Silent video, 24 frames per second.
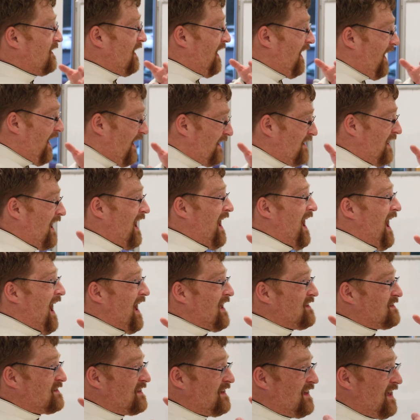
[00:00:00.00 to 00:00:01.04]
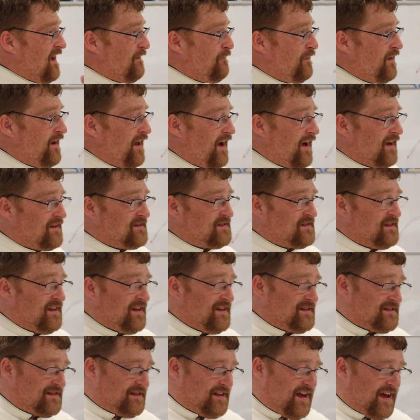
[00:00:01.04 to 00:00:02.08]
God has given us
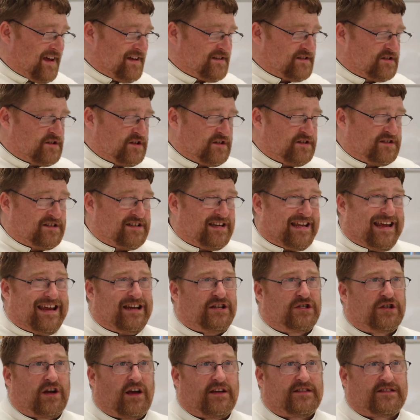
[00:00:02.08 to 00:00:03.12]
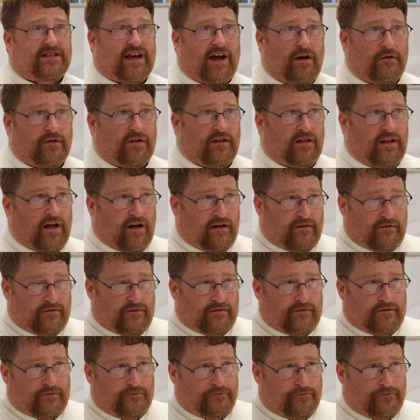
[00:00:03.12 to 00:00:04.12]
these things to teach us how to love.